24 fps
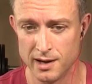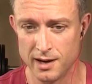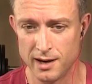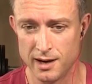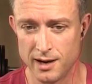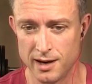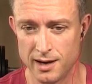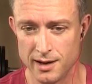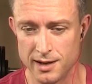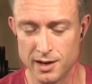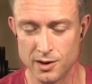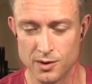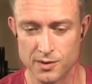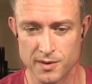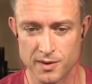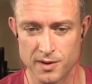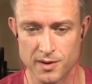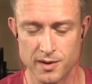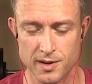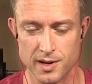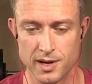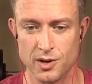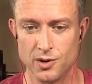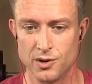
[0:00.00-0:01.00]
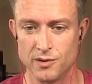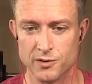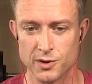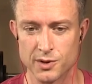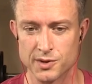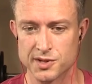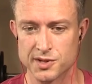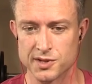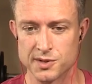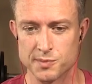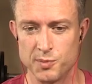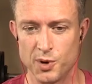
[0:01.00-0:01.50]
The
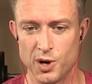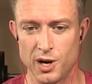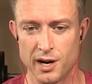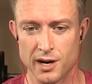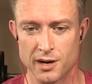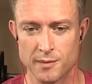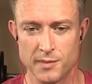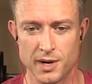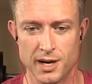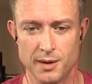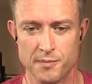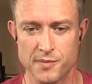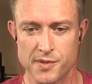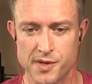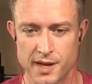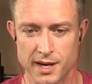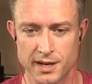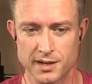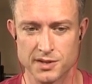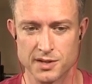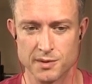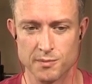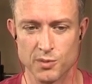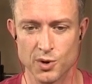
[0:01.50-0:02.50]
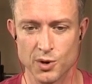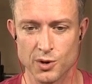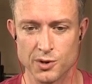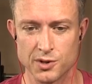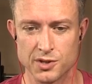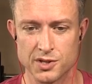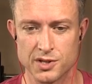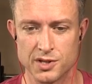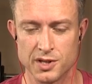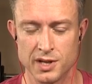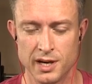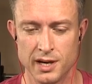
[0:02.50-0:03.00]
universe is bottom up, things
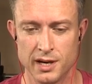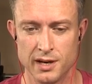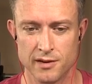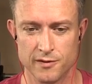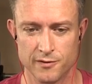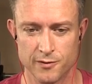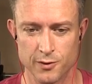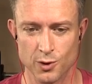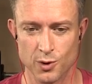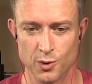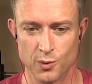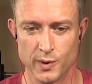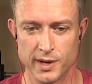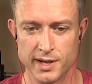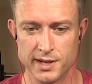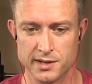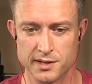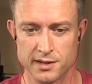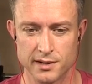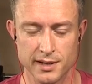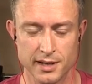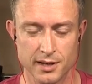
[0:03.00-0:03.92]
emerge for a reason.